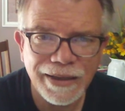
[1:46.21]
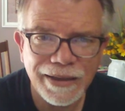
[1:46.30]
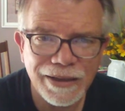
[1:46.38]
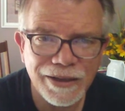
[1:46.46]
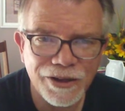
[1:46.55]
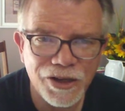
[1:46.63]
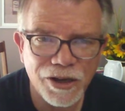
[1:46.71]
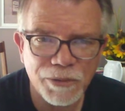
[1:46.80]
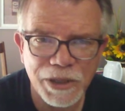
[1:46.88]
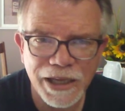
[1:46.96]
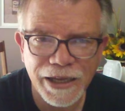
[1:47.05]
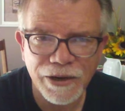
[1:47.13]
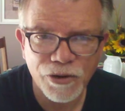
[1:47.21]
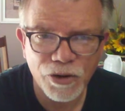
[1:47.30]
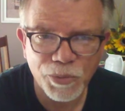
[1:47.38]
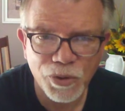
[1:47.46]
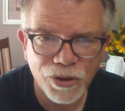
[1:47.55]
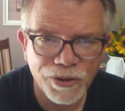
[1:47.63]
You're going to be
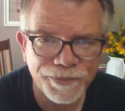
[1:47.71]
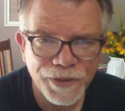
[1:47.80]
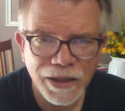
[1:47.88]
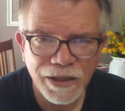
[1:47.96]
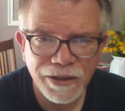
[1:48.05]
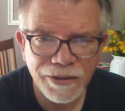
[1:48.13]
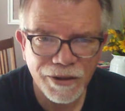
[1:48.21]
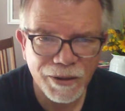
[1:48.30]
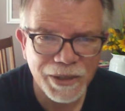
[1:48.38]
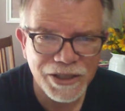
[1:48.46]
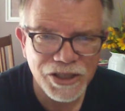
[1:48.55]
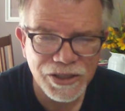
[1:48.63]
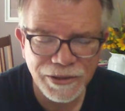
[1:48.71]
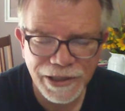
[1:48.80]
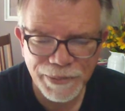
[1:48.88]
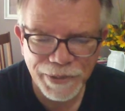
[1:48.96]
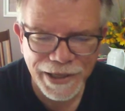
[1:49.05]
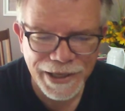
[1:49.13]
irritable. You're going to be
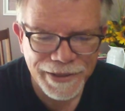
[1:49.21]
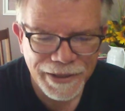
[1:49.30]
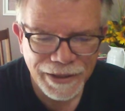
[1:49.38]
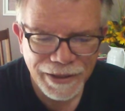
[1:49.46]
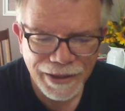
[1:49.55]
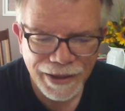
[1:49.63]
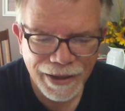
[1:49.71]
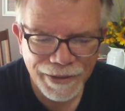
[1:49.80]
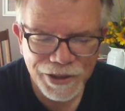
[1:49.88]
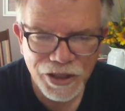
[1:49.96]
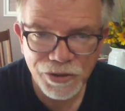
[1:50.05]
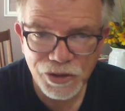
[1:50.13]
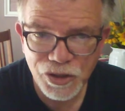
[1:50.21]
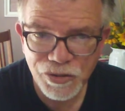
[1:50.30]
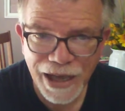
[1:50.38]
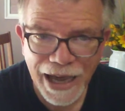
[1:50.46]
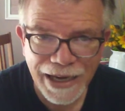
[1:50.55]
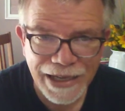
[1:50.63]
sleepy. Don't do
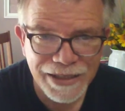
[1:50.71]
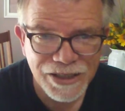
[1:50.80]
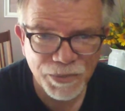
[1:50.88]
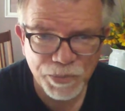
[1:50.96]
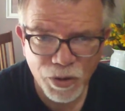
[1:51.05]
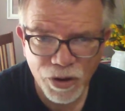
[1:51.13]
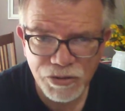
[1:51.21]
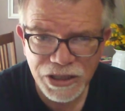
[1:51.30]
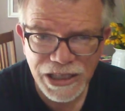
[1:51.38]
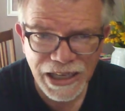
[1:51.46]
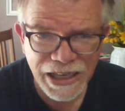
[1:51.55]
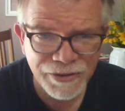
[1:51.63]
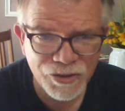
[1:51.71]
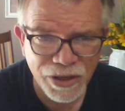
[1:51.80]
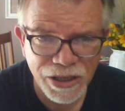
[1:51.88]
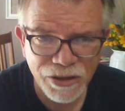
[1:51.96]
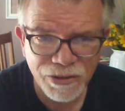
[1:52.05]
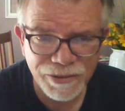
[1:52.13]
that. Eat some protein.
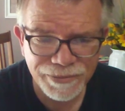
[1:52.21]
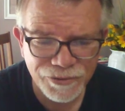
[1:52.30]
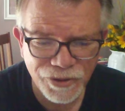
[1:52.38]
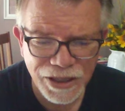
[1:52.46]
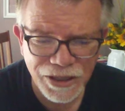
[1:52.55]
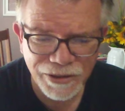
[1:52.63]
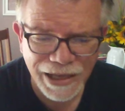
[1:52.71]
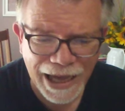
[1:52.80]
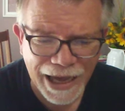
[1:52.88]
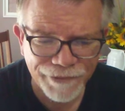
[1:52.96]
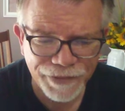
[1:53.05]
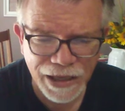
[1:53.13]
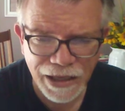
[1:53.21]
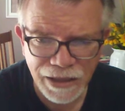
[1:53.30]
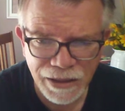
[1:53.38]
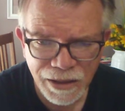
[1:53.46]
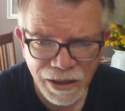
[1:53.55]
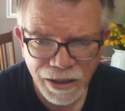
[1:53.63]
Drink your
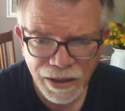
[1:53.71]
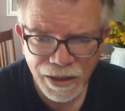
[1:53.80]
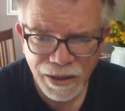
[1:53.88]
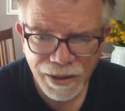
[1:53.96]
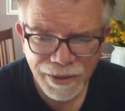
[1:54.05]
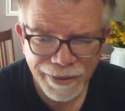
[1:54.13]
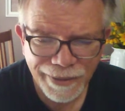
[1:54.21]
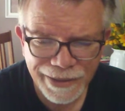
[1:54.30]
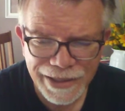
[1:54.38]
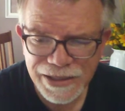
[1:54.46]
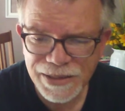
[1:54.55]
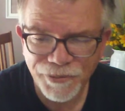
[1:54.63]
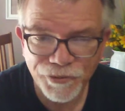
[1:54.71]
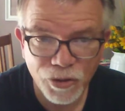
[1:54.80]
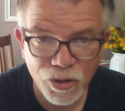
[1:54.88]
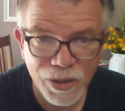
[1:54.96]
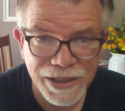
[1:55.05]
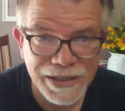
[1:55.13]
caffeine. Get some
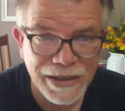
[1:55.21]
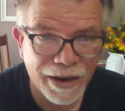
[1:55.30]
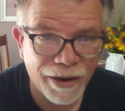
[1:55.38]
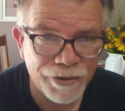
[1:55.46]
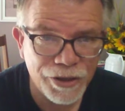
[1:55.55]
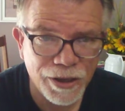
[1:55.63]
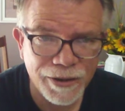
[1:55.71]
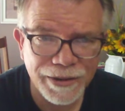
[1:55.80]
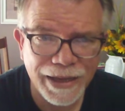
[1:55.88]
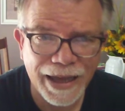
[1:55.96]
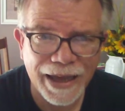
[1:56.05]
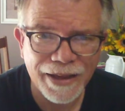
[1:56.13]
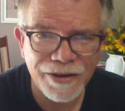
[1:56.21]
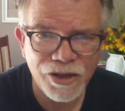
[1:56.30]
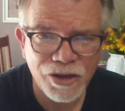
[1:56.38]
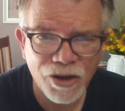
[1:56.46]
fluids down you, and